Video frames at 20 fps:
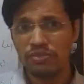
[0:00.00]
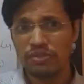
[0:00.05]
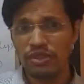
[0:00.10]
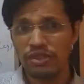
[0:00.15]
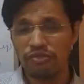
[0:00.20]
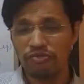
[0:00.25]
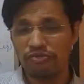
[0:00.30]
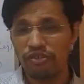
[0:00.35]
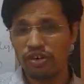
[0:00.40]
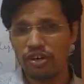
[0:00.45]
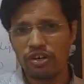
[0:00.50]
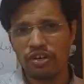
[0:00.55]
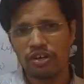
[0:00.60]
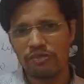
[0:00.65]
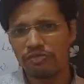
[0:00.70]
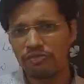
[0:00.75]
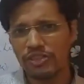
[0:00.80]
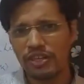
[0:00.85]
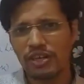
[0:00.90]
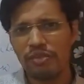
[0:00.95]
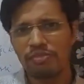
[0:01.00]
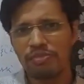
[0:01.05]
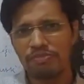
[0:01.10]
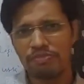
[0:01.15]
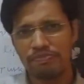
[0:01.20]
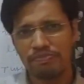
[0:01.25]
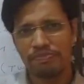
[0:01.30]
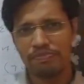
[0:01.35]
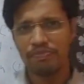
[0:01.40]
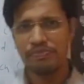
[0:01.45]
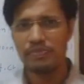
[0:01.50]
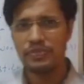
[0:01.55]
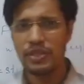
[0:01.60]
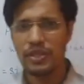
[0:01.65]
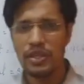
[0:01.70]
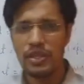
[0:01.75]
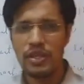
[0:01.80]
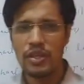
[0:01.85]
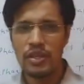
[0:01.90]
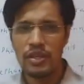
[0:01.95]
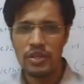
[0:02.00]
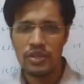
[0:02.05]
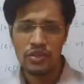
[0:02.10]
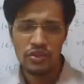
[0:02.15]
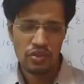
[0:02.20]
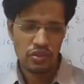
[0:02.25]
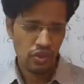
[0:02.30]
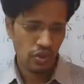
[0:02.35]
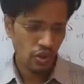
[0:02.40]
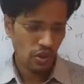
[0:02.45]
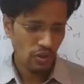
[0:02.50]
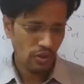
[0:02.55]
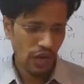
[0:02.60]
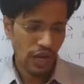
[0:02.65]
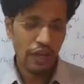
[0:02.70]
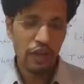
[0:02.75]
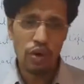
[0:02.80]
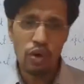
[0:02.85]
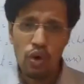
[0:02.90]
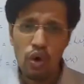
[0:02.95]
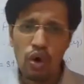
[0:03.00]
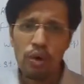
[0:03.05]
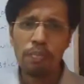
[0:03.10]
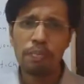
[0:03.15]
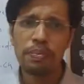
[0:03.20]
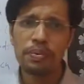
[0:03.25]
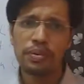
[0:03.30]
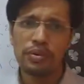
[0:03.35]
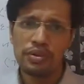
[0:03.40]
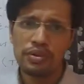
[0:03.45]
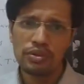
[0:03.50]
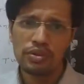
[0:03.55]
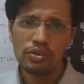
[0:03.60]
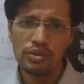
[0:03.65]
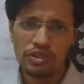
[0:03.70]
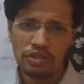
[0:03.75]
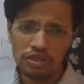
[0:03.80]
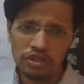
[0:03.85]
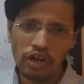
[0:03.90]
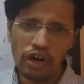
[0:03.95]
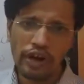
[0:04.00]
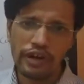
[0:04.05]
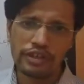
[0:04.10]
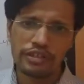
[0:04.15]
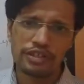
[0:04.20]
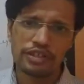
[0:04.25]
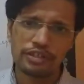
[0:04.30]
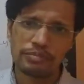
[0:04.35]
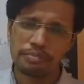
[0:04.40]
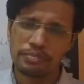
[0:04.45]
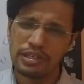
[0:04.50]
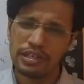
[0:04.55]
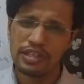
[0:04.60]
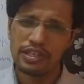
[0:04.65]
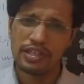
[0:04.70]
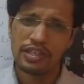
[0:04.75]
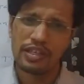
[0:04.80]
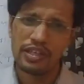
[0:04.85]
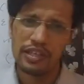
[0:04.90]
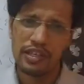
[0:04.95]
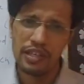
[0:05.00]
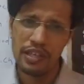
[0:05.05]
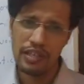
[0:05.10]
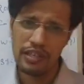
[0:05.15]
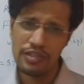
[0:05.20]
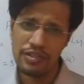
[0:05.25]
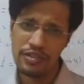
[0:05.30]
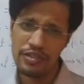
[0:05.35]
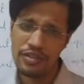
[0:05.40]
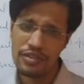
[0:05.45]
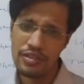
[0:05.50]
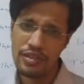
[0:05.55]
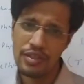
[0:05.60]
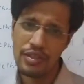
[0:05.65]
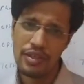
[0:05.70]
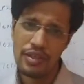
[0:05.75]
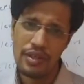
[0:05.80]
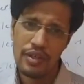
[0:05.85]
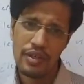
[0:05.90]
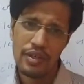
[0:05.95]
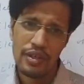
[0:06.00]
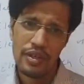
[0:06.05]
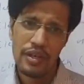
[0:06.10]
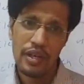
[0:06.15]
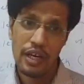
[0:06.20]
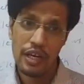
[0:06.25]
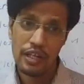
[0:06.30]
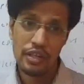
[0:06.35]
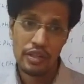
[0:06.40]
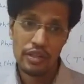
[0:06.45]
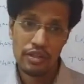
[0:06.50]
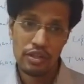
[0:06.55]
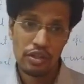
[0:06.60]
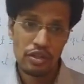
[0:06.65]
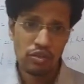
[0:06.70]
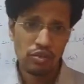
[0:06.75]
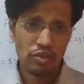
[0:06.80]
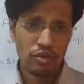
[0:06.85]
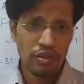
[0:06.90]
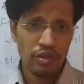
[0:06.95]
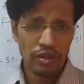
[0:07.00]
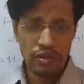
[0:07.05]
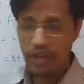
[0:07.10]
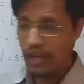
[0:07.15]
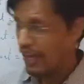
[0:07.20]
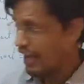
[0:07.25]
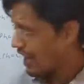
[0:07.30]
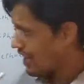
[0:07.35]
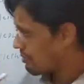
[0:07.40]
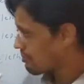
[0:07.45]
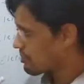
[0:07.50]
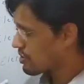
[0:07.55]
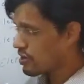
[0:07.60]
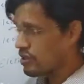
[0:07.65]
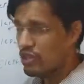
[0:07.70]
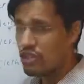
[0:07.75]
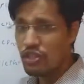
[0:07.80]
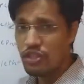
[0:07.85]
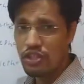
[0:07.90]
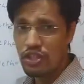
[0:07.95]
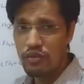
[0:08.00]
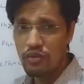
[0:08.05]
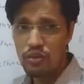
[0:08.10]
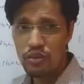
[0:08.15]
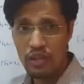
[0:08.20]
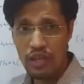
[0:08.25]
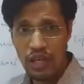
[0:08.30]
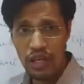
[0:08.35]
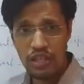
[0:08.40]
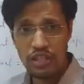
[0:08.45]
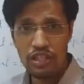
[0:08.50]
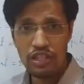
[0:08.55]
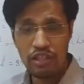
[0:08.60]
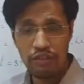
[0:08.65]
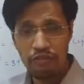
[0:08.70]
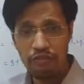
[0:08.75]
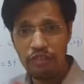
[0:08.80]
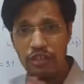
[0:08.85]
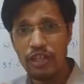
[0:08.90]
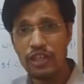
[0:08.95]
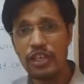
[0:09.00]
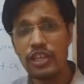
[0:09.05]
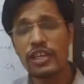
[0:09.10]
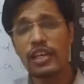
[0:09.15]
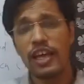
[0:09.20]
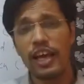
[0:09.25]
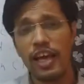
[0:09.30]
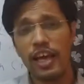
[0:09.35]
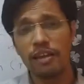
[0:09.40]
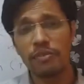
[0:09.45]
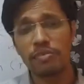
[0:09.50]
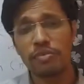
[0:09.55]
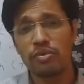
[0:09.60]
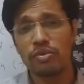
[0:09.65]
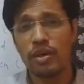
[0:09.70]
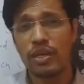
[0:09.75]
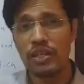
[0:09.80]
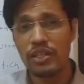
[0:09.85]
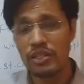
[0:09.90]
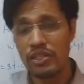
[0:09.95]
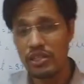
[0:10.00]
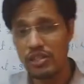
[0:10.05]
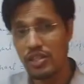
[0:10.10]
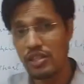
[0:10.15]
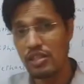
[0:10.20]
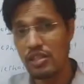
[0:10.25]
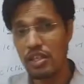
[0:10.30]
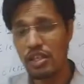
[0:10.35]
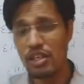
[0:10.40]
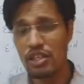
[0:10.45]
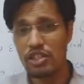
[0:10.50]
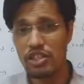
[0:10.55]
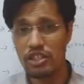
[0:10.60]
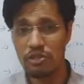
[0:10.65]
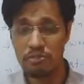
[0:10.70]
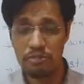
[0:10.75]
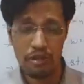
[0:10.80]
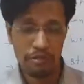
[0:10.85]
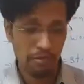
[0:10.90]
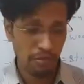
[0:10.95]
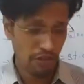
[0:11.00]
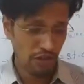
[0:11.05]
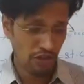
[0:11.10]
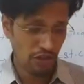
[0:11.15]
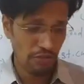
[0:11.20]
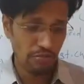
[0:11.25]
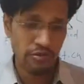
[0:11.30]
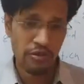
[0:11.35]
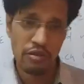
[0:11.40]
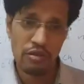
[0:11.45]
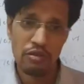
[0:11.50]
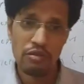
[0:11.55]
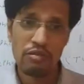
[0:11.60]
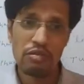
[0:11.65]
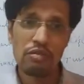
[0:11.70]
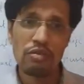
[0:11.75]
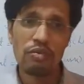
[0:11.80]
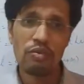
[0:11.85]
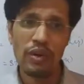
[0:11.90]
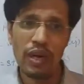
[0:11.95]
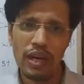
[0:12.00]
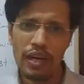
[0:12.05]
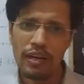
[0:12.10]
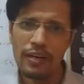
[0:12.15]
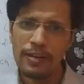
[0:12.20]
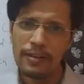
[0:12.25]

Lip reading: in front of them. So I hope you enjoyed this particular case, and this could help. This case definitely help to understand the concept of perception too well.